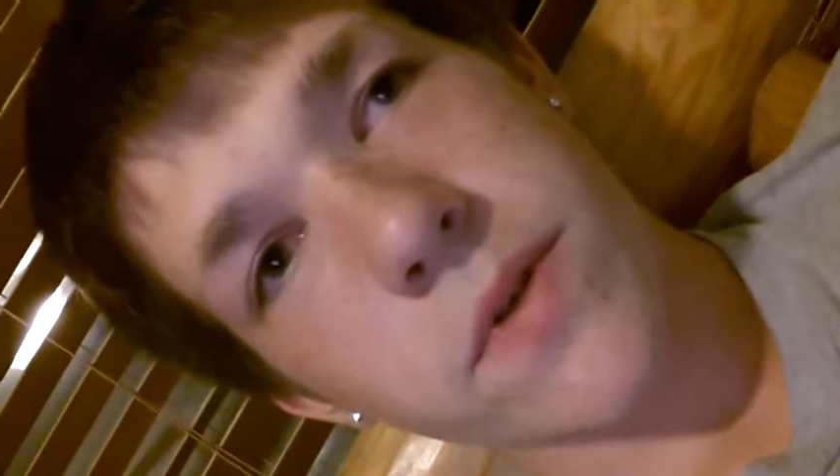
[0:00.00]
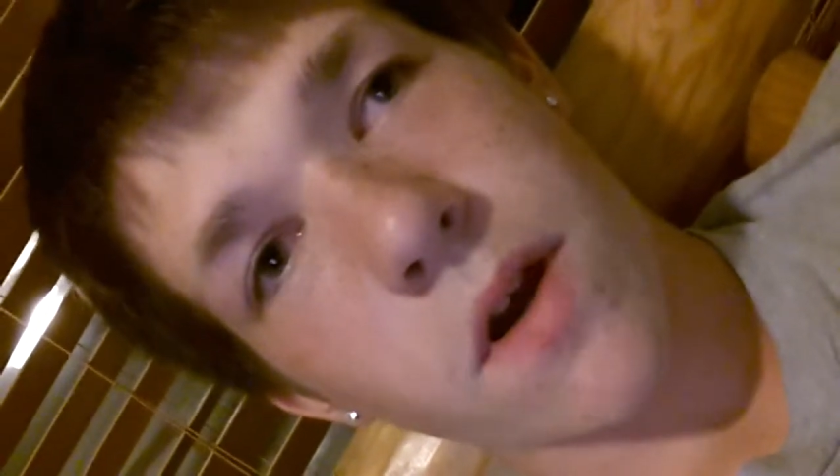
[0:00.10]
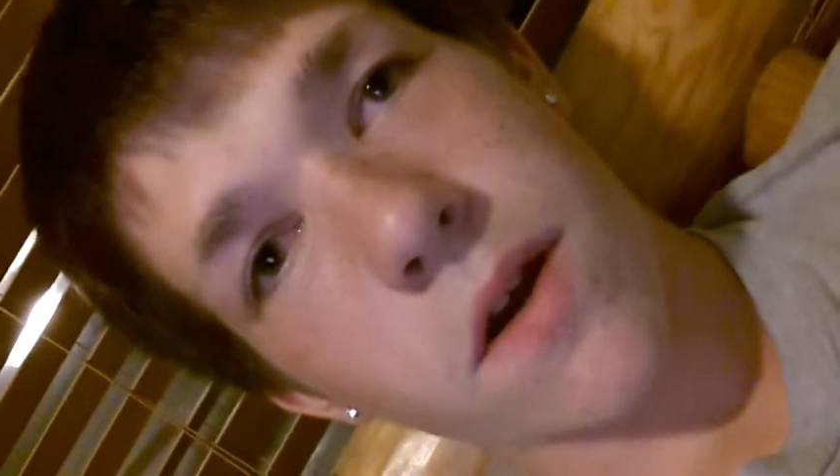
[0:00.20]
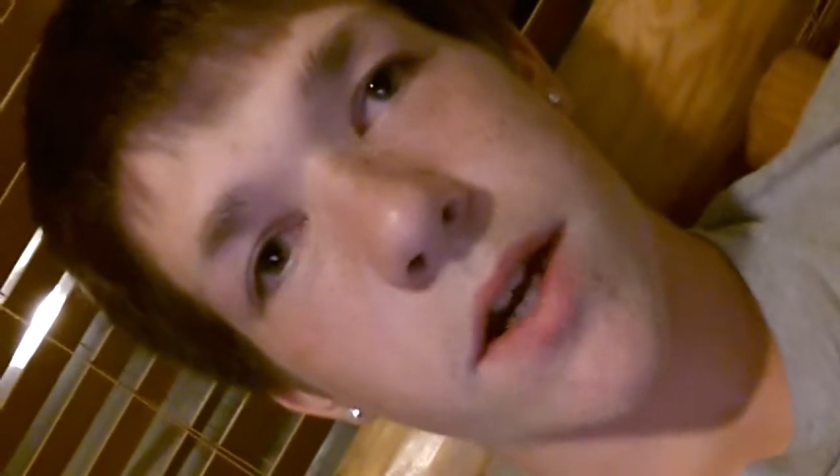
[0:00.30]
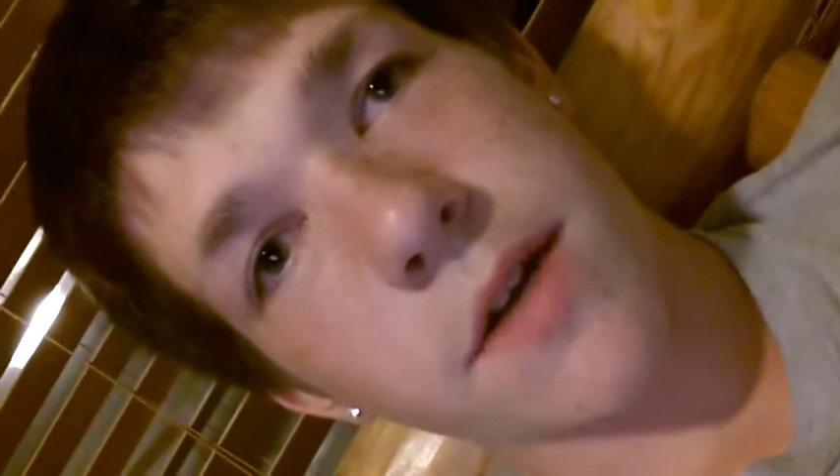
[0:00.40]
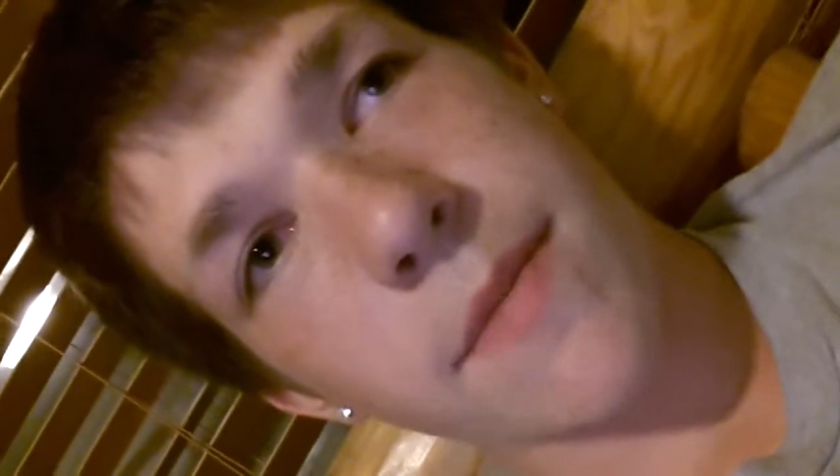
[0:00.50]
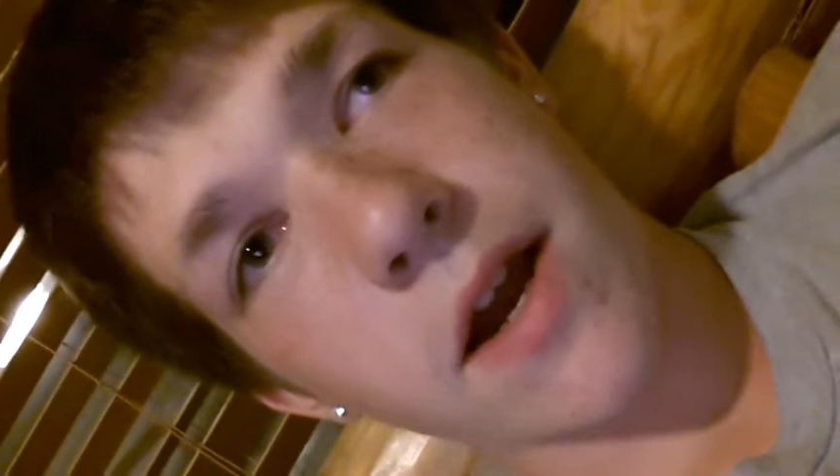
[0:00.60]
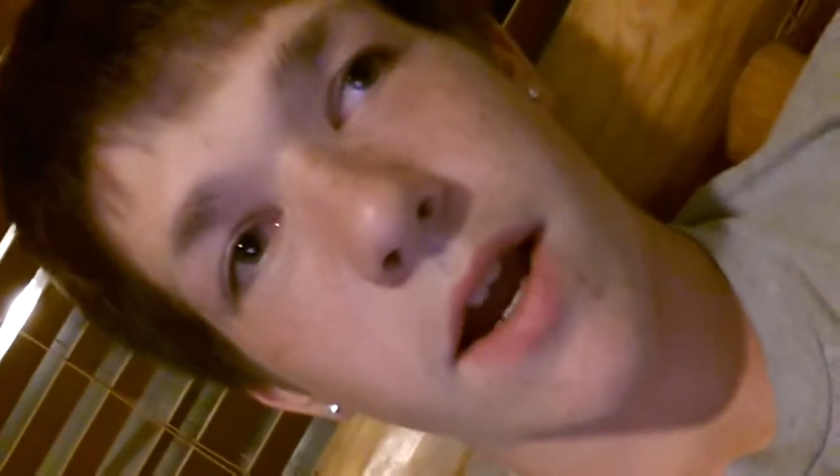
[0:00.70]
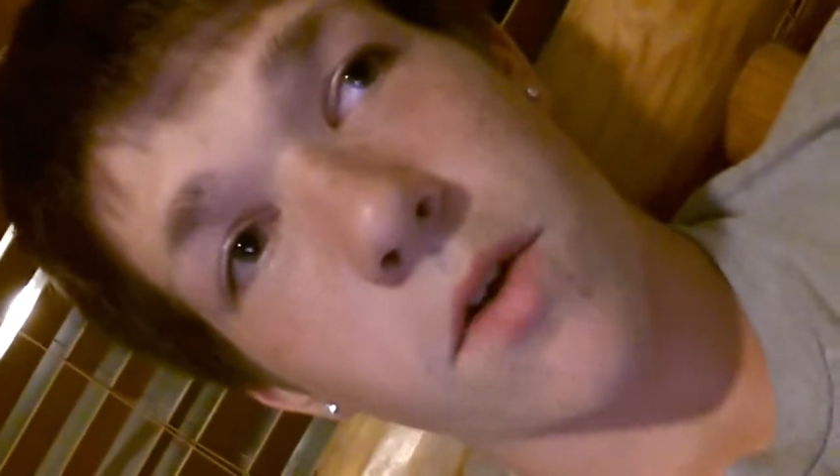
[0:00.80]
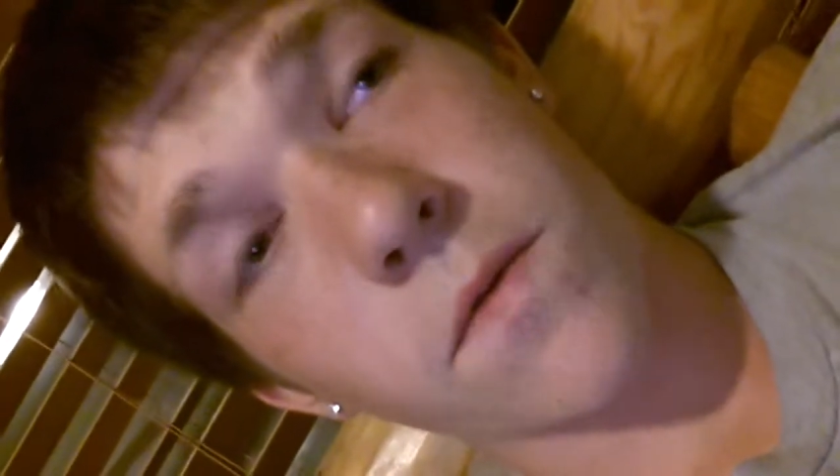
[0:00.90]
talking
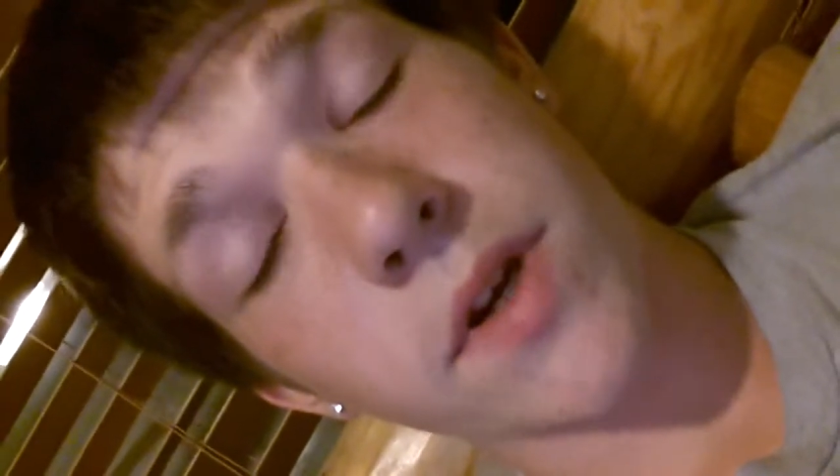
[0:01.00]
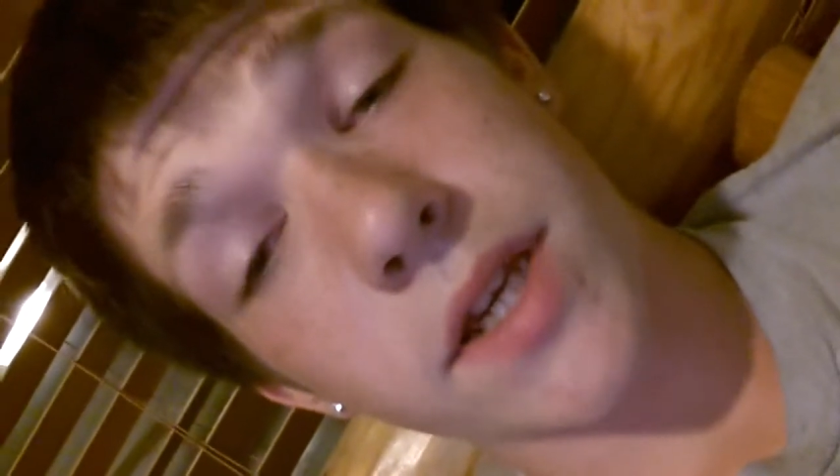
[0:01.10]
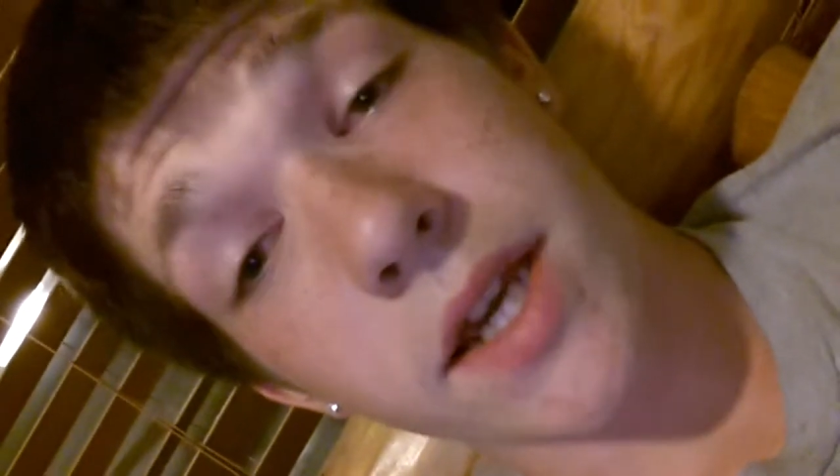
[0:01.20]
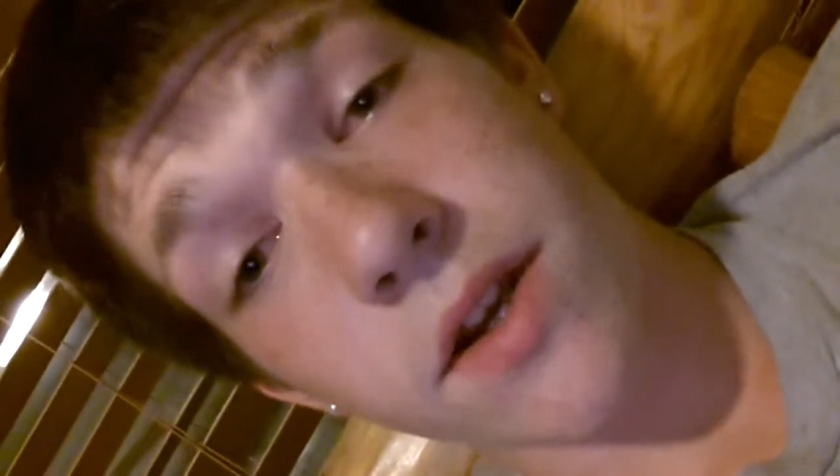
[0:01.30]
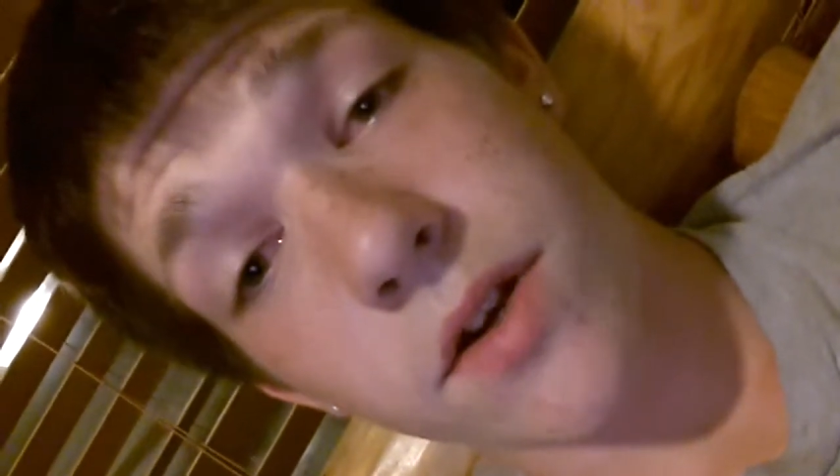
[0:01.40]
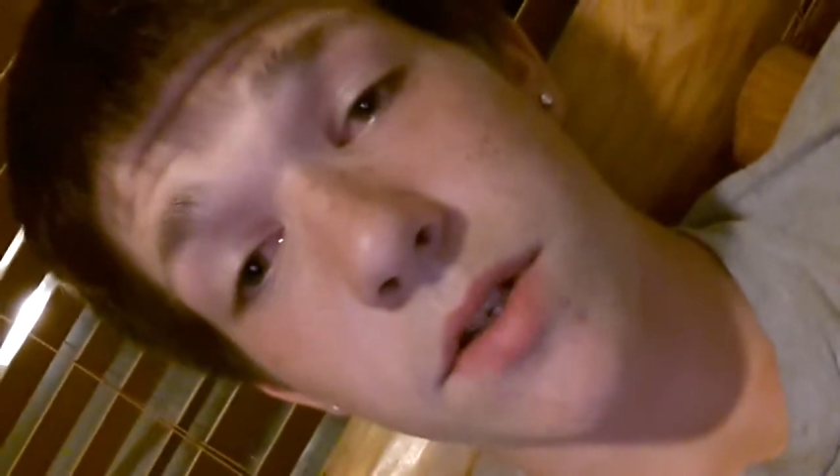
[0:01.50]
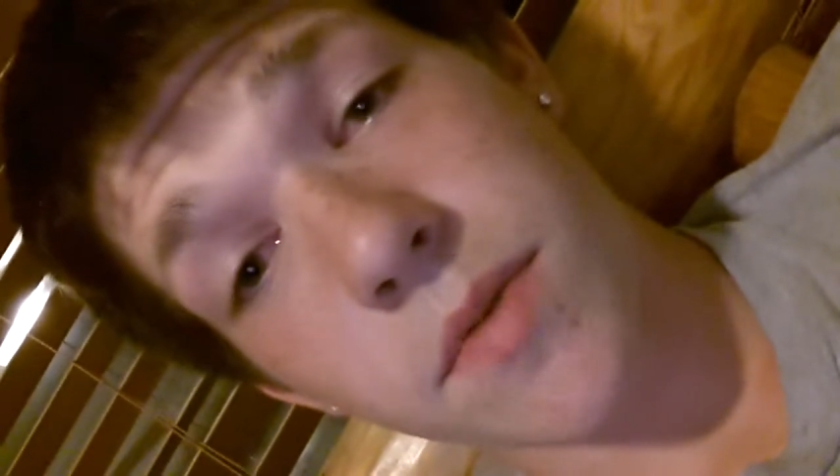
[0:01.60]
about how for years,